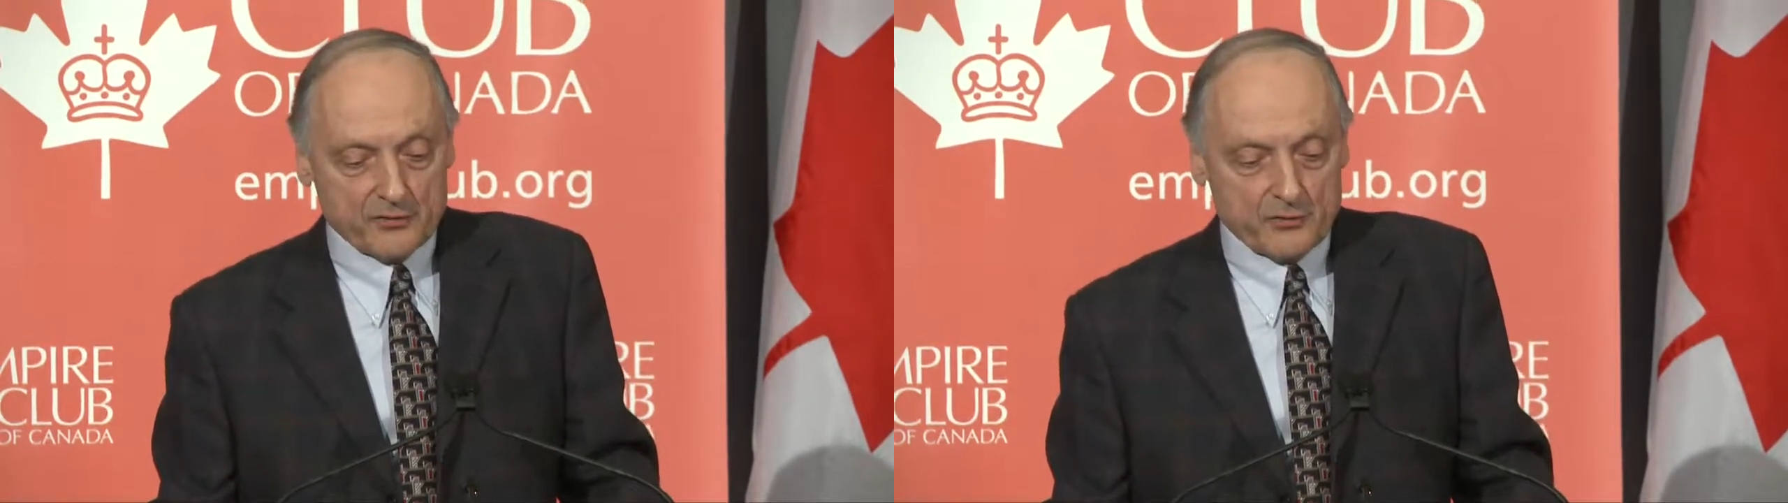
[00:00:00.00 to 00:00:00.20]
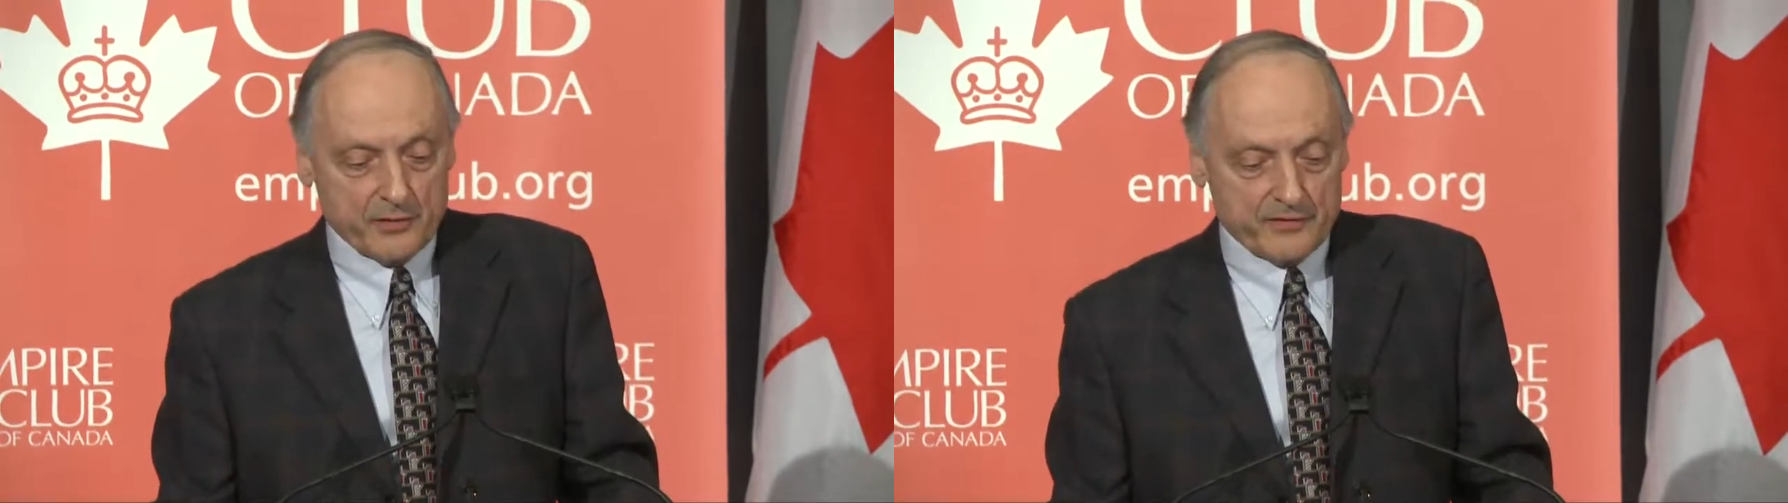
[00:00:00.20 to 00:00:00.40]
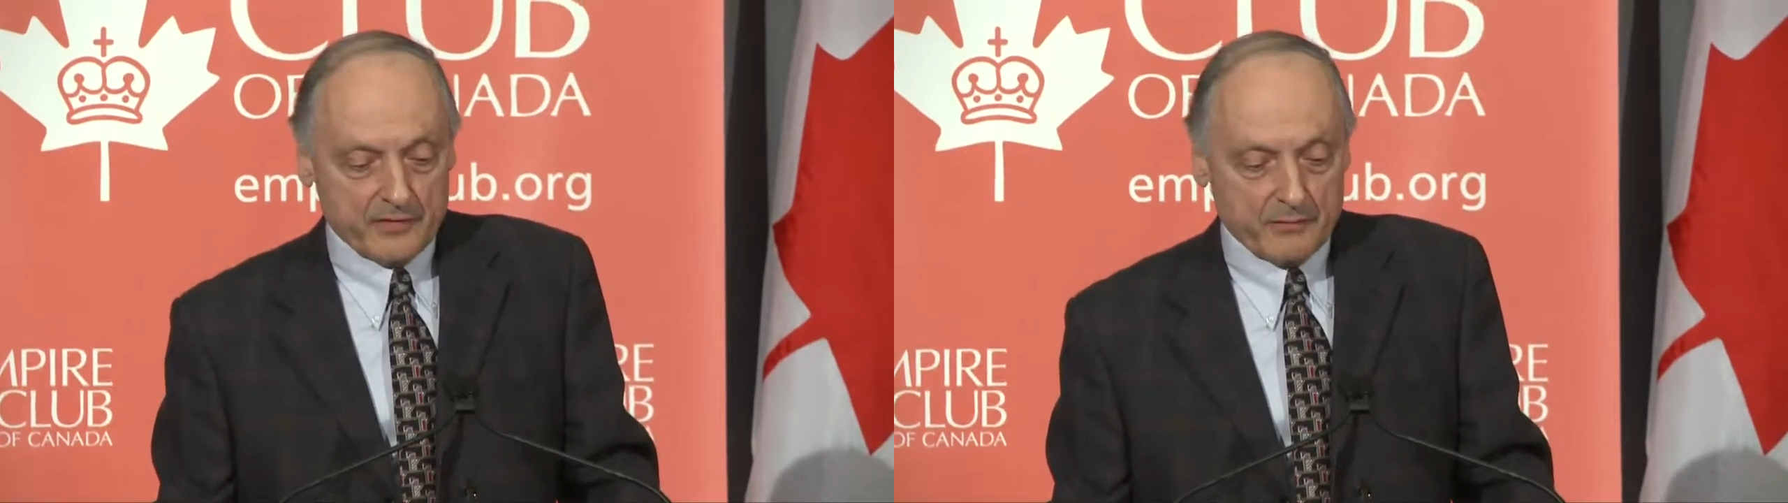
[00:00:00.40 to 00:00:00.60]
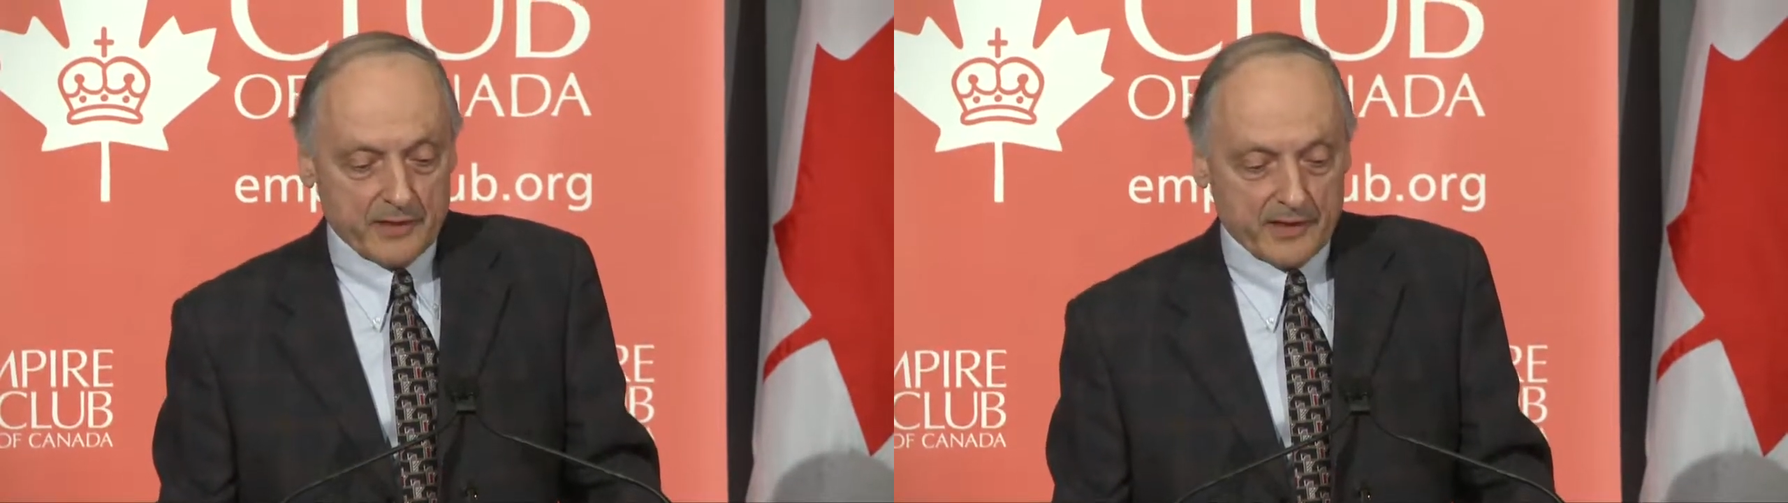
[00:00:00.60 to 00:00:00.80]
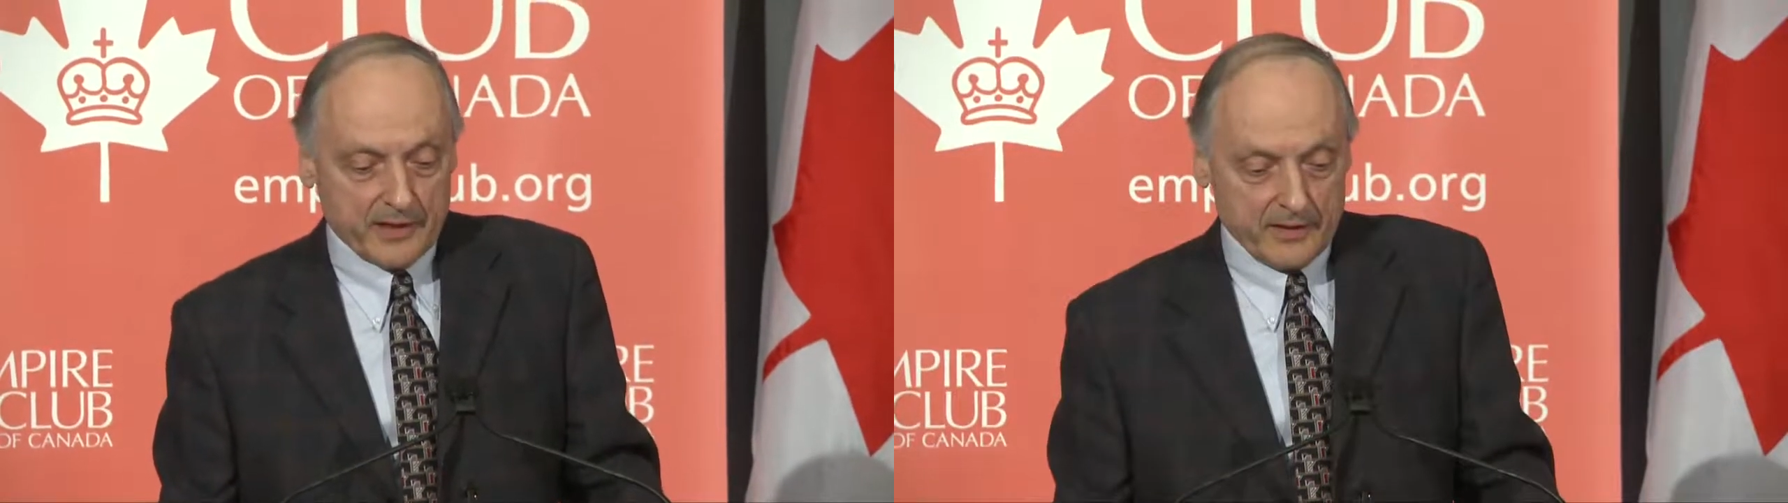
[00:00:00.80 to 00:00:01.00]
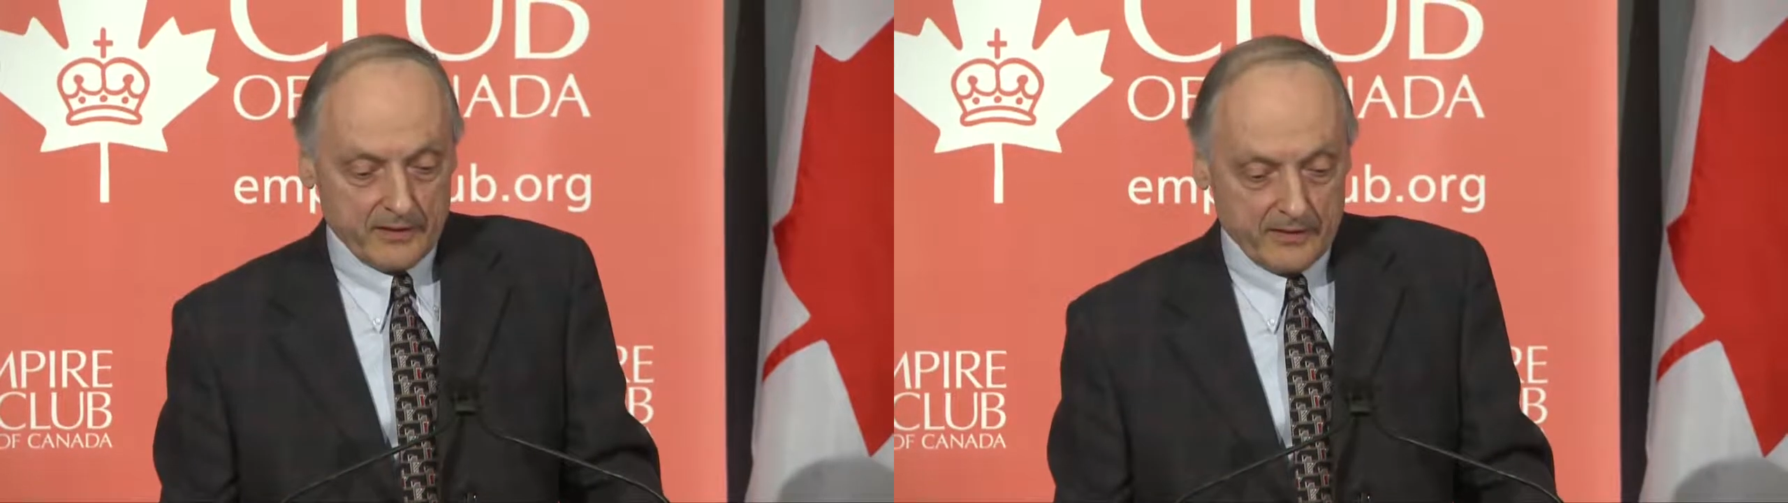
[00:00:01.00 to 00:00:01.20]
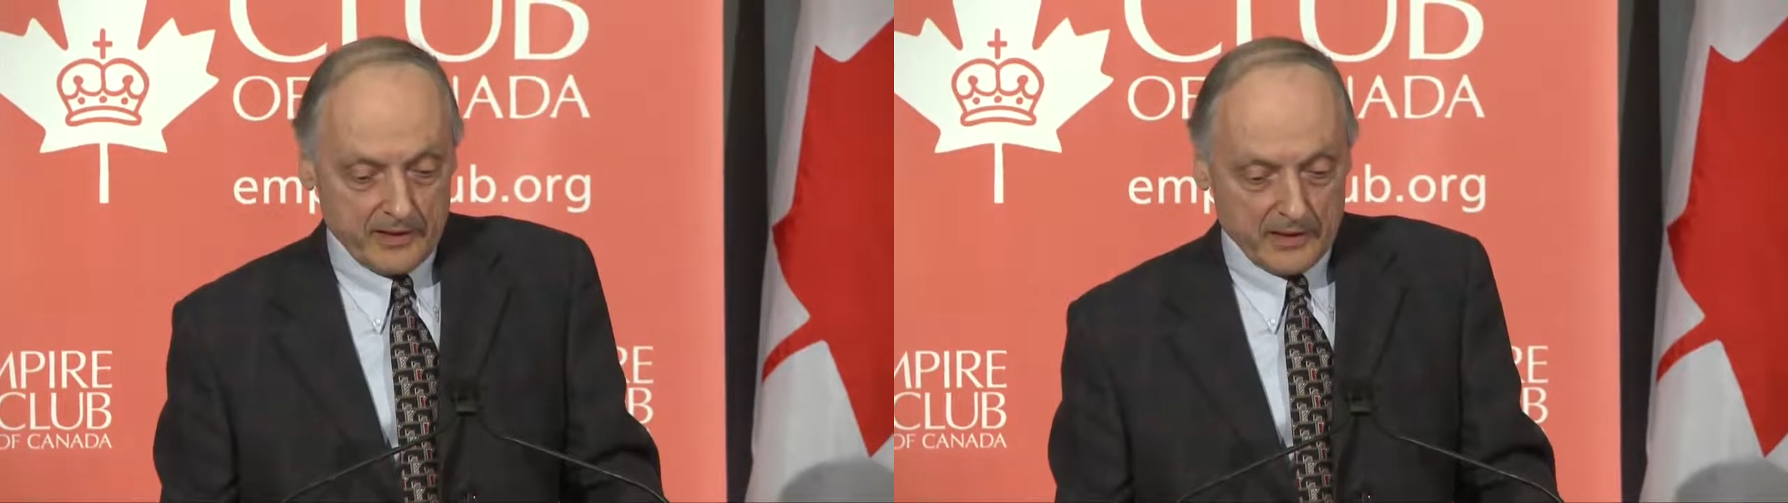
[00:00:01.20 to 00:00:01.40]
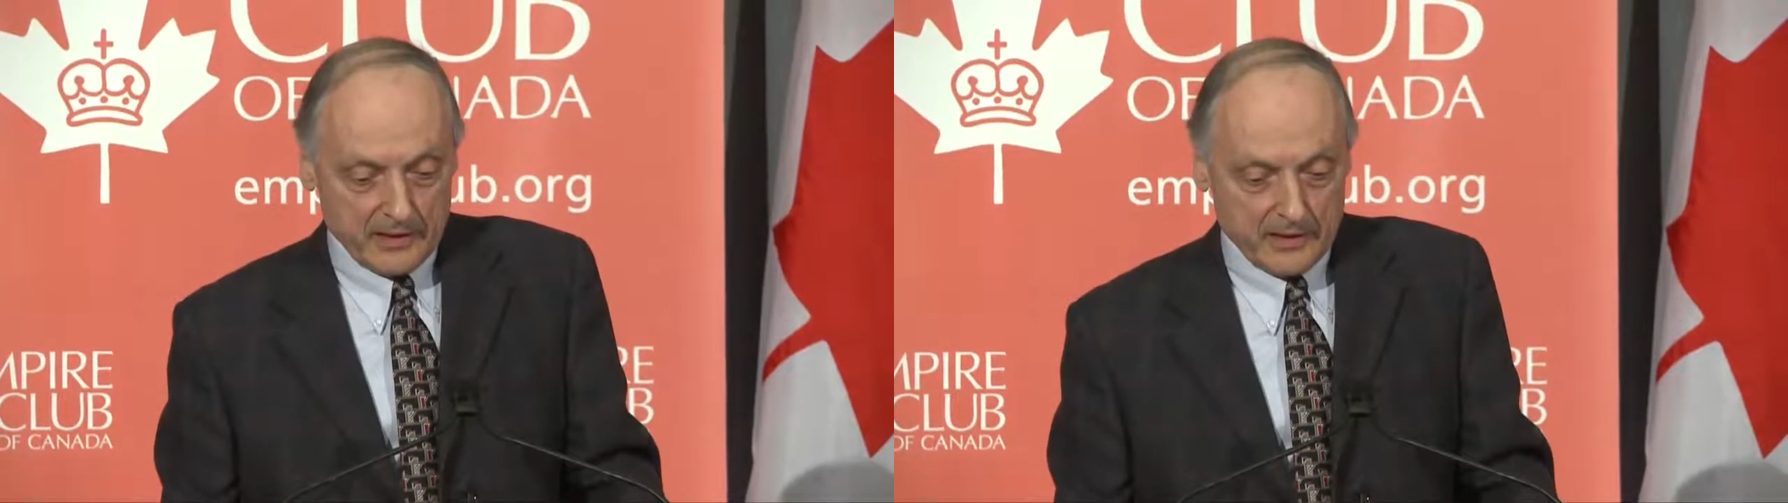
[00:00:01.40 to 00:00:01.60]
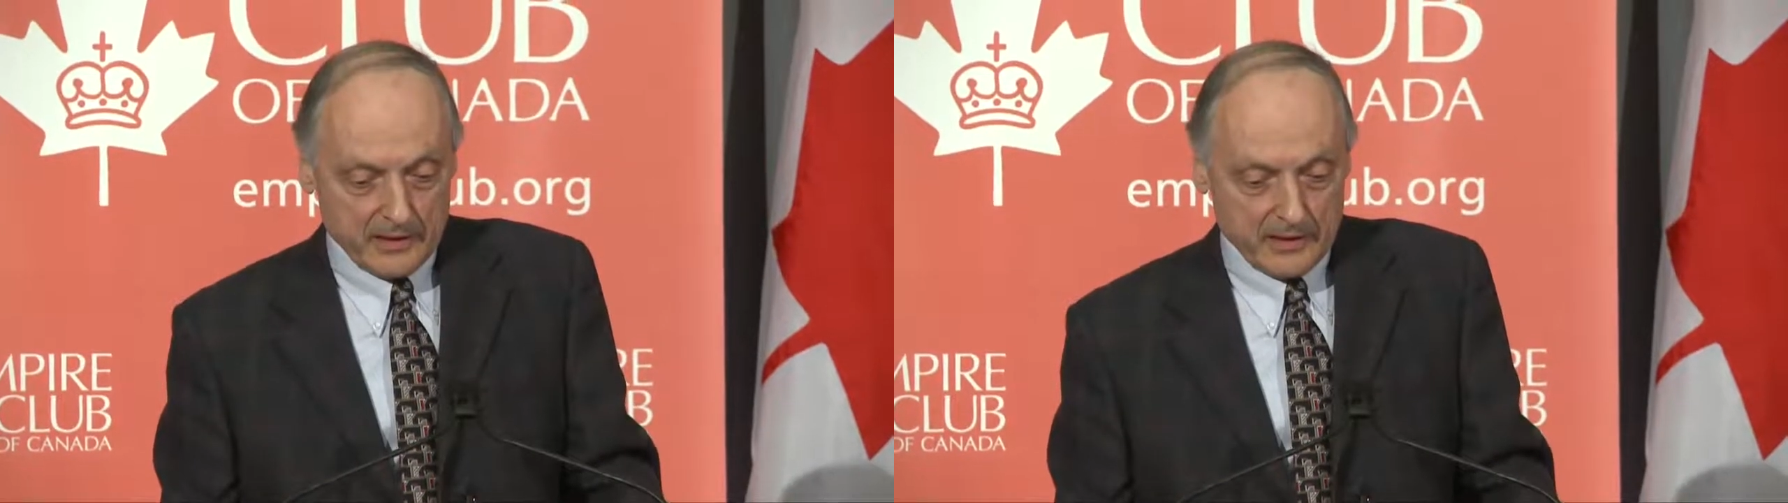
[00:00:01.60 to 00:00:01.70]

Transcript: driven by the